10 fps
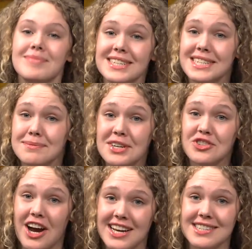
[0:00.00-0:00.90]
This is me
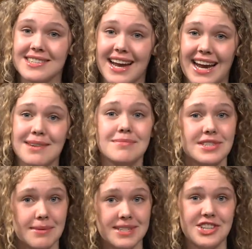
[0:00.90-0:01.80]
trying to say,
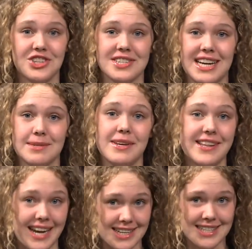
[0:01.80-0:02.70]
some teachers had to be
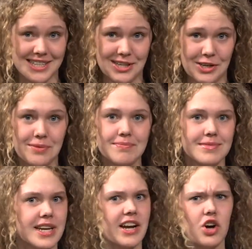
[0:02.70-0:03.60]
the anti-hero,
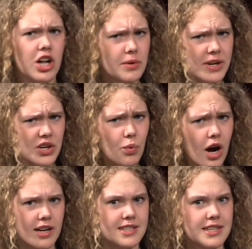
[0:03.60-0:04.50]
saying call it what you
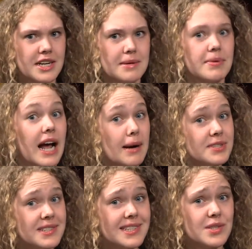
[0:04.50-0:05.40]
want, but
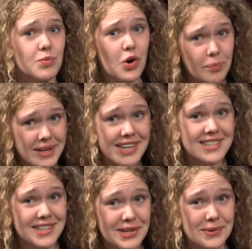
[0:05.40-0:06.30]
absences won't be
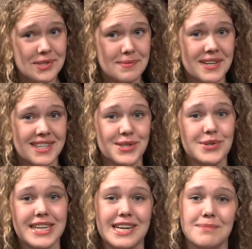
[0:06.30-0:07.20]
excused because
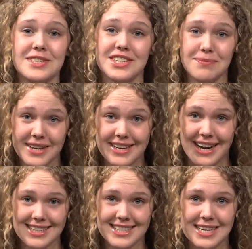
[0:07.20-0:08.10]
you stayed up until
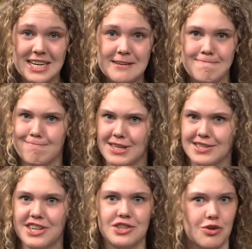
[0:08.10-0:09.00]
midnight.
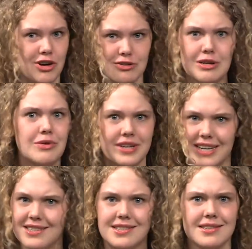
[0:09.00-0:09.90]
They said you're on your own,
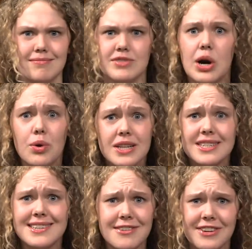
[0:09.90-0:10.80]
kids. No
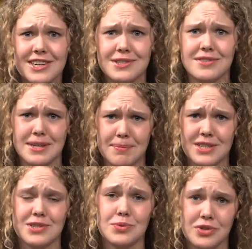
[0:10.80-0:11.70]
illicit affairs of
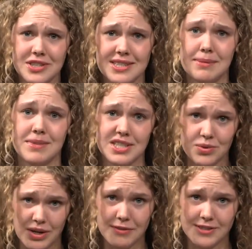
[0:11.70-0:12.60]
skipping school to see Miss
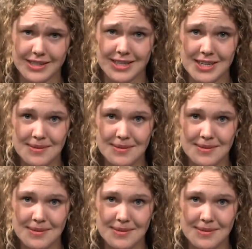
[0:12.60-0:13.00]
Swift.